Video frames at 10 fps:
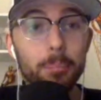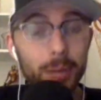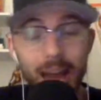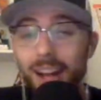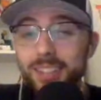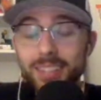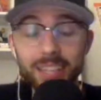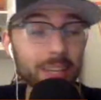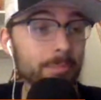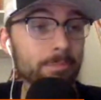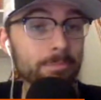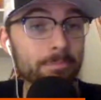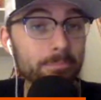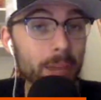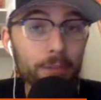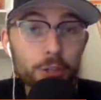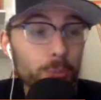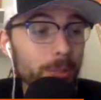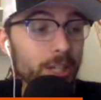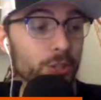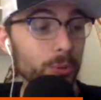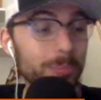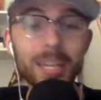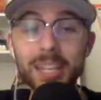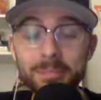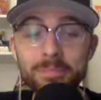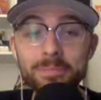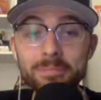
But honestly, my official prediction would be,